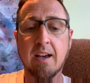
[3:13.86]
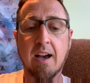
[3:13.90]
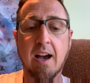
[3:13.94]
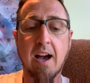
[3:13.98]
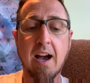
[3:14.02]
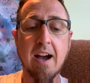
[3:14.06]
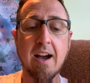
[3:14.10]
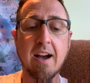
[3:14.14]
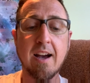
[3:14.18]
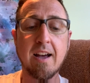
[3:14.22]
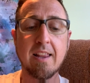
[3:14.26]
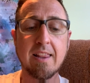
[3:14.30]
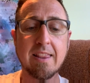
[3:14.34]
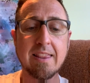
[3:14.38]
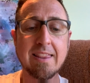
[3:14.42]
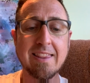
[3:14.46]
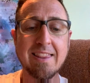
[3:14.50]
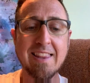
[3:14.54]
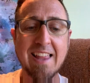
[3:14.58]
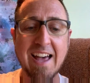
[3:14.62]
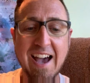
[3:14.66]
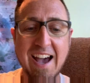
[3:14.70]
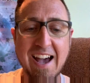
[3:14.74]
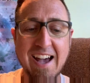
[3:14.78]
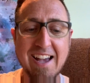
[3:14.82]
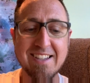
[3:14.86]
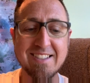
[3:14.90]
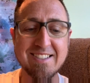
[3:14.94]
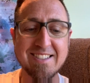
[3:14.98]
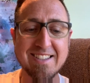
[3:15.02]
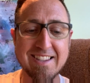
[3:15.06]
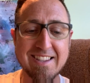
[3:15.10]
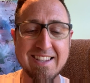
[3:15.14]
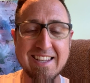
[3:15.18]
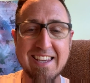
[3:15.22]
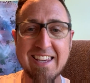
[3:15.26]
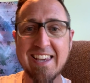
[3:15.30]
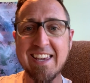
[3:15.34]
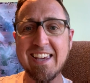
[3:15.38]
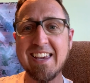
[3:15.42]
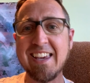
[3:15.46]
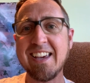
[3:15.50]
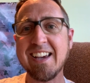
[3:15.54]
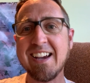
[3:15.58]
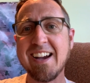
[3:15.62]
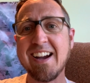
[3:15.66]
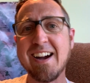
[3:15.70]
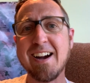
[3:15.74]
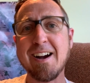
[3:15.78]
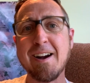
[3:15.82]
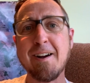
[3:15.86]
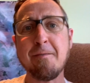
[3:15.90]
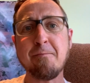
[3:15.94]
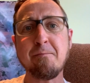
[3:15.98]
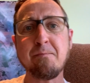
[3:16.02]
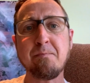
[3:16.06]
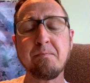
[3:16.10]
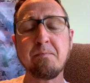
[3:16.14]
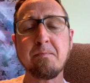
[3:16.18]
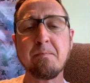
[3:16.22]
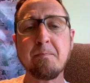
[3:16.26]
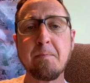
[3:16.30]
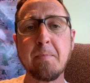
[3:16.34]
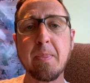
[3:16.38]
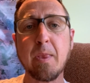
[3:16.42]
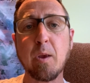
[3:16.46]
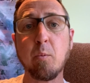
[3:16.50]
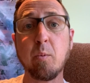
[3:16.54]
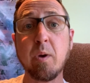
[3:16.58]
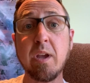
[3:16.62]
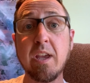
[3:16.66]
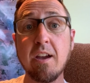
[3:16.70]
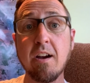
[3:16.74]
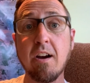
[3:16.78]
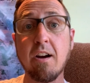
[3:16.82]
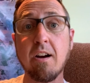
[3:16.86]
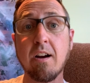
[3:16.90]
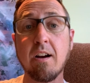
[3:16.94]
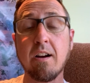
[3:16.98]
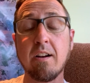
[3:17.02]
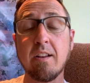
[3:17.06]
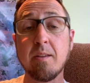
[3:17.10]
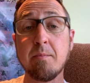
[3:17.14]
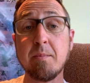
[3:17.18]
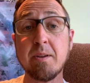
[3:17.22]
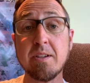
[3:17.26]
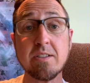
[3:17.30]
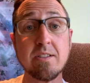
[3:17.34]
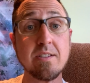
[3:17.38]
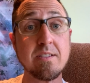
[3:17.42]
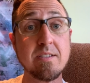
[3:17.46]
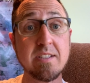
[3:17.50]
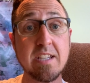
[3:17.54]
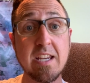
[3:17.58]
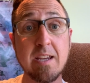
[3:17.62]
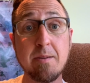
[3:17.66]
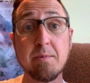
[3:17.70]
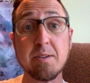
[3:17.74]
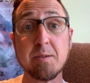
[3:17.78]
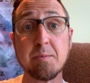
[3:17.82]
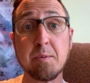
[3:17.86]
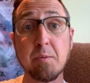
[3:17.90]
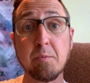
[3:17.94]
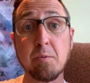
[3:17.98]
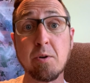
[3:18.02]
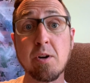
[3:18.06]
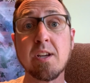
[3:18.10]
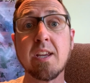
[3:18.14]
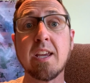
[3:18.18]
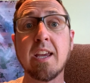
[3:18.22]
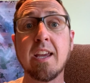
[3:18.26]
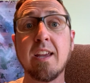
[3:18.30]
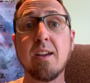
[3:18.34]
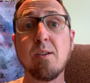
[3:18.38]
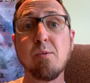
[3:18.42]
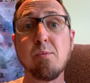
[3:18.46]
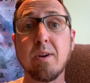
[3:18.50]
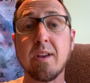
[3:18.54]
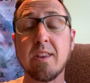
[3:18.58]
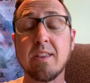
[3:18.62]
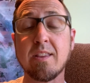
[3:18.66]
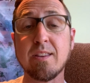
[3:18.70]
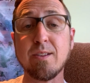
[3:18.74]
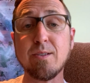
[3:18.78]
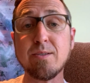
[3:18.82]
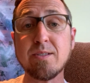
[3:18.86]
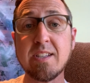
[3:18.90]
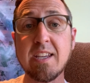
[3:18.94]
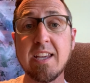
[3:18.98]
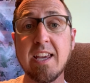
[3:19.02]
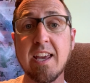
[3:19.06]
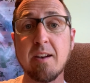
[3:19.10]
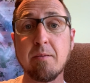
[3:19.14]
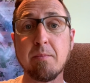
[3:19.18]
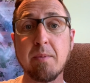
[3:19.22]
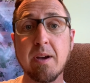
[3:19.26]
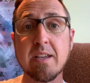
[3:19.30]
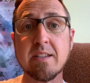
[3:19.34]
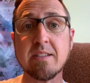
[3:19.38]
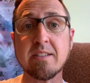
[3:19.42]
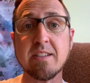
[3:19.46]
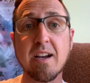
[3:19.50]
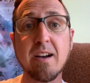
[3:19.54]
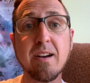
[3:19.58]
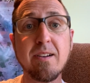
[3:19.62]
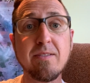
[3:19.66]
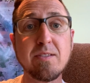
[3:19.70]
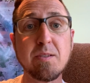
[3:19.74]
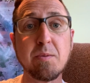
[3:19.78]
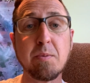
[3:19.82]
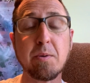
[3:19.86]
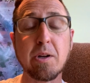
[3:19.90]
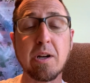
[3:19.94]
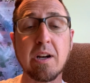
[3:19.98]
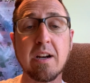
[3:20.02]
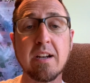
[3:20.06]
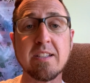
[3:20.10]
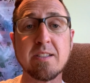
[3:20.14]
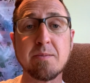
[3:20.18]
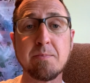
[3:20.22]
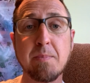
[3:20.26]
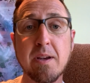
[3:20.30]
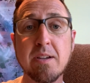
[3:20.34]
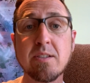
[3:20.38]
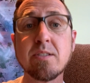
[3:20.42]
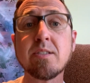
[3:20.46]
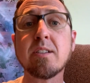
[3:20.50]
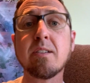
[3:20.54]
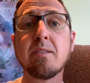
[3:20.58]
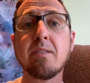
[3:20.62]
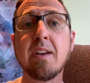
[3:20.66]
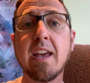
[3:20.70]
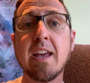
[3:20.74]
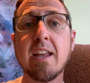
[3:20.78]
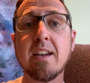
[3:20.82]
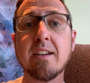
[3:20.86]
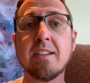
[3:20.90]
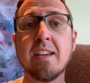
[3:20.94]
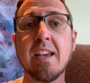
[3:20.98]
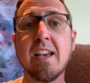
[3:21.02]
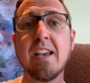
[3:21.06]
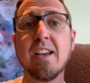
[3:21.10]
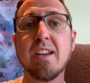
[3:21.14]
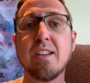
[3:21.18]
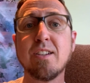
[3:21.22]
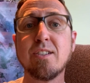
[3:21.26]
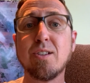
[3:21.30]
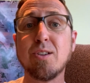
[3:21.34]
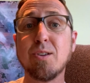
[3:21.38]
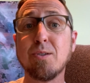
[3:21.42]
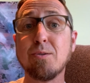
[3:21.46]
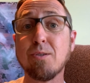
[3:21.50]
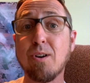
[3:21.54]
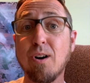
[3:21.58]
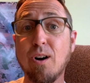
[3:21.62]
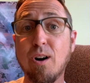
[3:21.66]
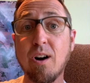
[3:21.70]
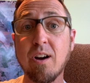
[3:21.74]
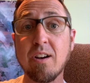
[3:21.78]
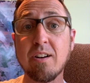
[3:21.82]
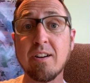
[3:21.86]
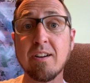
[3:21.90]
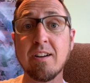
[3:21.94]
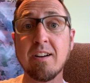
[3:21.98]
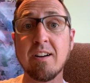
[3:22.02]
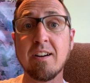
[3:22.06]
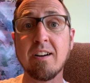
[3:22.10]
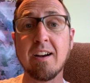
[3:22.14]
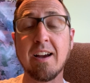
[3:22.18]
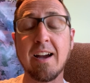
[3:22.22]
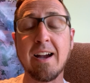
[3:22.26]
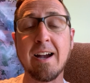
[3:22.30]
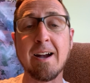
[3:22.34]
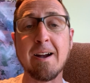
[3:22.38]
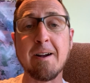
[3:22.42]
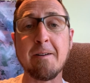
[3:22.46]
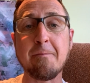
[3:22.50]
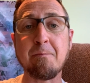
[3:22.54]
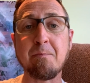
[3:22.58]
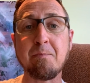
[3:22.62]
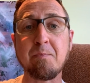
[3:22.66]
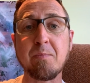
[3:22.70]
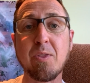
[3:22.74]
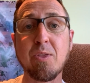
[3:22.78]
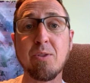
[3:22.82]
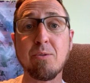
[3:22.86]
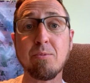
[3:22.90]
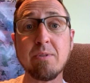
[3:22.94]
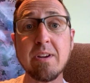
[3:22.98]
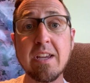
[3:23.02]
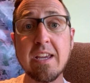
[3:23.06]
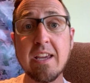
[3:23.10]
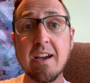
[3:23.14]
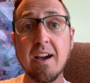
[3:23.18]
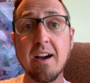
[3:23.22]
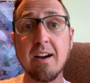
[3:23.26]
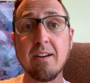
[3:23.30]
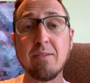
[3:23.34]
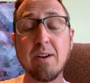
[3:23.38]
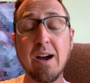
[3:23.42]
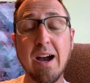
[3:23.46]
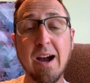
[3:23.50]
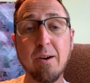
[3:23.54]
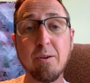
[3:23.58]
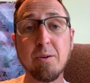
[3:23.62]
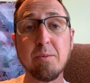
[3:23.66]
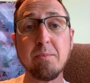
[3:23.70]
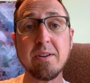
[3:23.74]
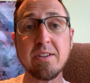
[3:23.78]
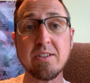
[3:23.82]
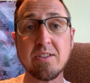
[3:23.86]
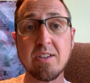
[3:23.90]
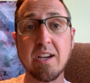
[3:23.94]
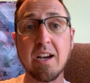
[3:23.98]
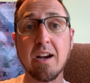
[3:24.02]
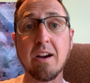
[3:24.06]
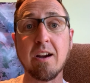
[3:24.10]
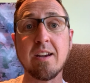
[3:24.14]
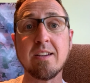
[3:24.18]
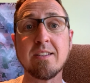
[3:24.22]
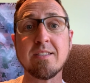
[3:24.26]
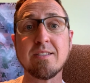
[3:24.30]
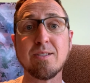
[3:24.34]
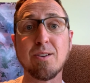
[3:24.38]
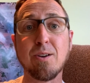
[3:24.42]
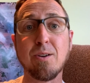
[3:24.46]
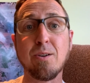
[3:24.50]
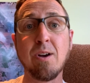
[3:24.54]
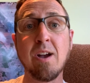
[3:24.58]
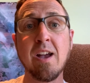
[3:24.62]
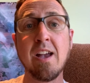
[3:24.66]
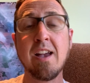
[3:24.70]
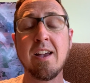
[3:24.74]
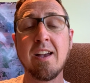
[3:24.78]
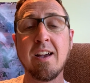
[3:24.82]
Lastly, the missions team has been working with Lucy and myself to put on a special event to honor three of our missionaries. So